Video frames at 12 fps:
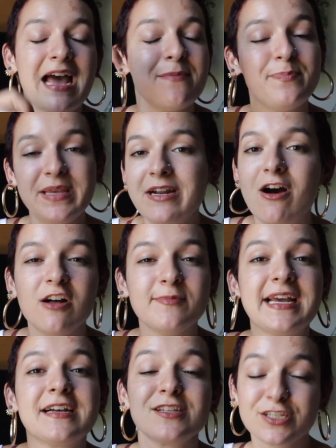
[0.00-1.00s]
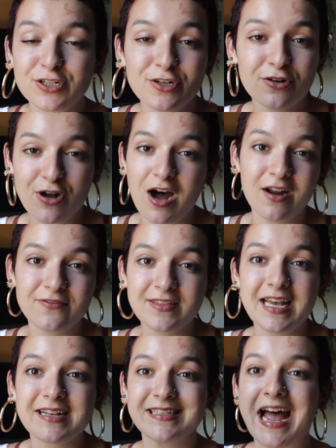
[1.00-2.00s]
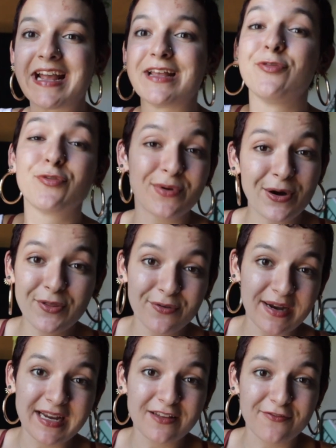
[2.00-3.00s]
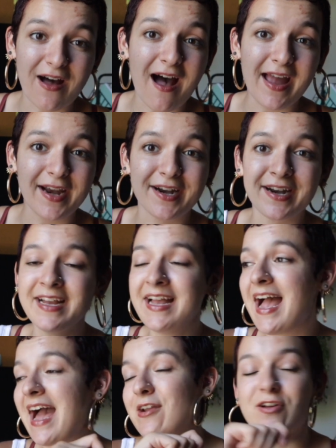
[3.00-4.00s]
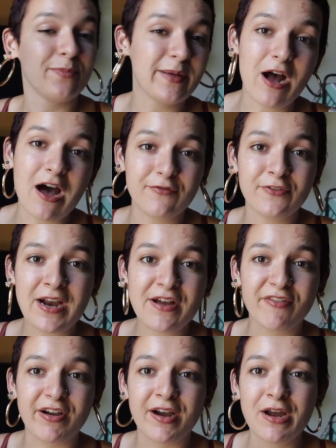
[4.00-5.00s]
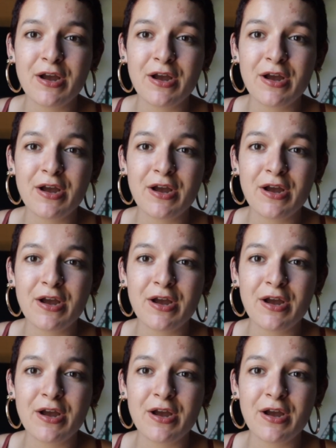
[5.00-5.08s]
I beat all my external conflicts, I can throw the ring in the fire and it'll be gone forever.